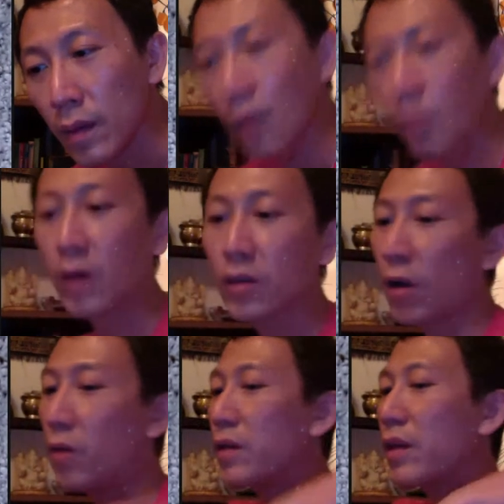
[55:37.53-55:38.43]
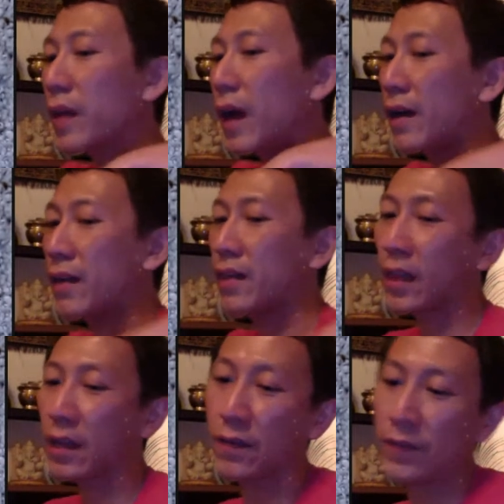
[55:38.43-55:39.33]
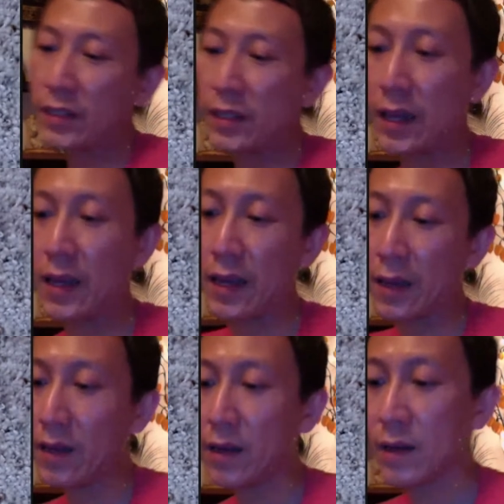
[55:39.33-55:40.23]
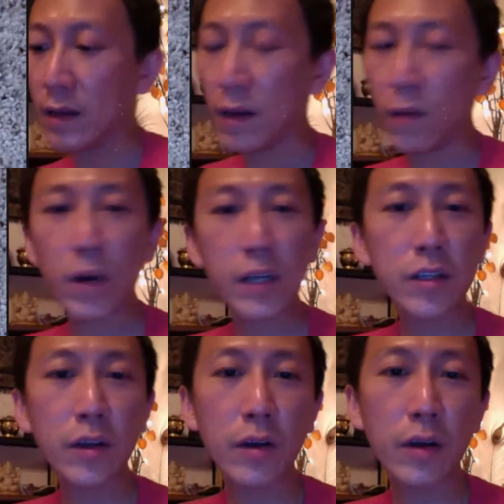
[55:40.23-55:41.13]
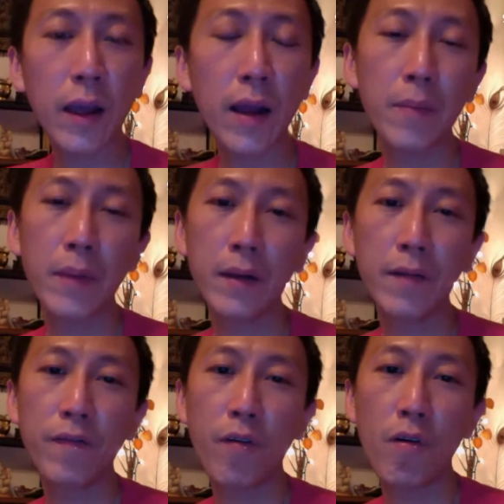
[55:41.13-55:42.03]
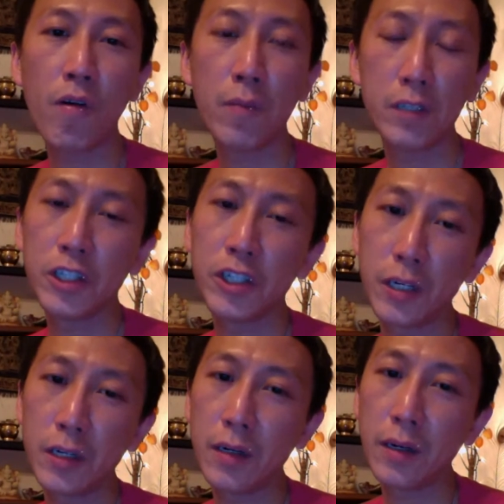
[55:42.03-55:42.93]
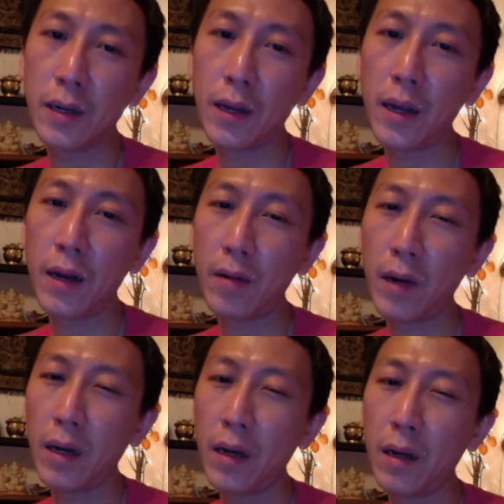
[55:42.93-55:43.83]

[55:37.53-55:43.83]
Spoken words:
Well, the only thing that I can think of is like, what is the element for magician? Air, right?